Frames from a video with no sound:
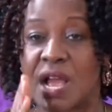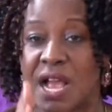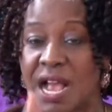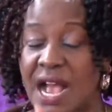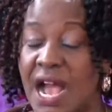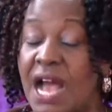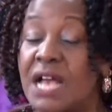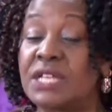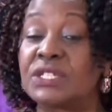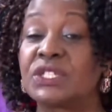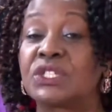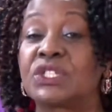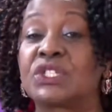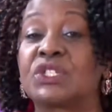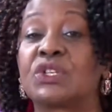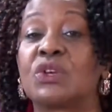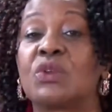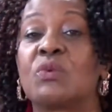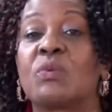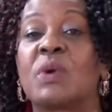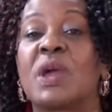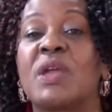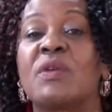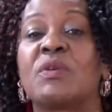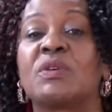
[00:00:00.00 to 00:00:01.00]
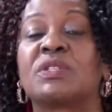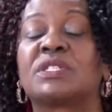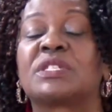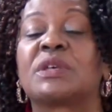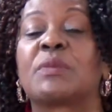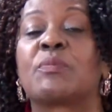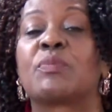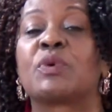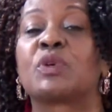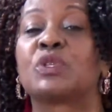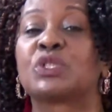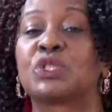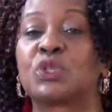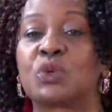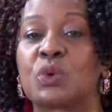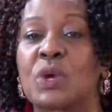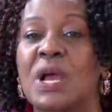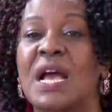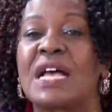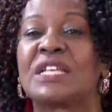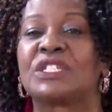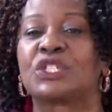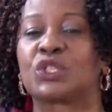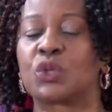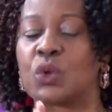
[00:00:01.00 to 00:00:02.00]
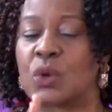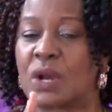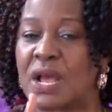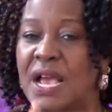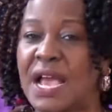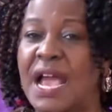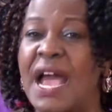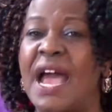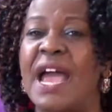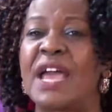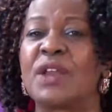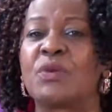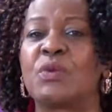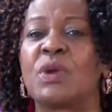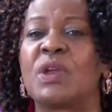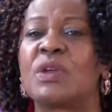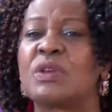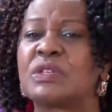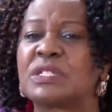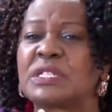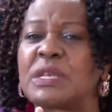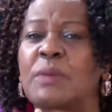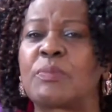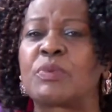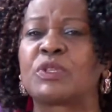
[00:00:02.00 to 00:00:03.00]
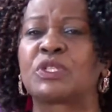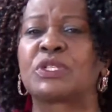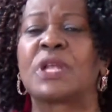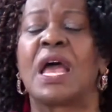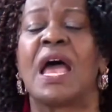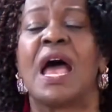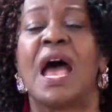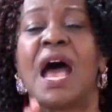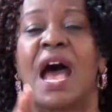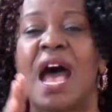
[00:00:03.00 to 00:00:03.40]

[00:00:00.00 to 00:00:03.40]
Counsel where you're supposed to counsel. Guide where you're supposed to.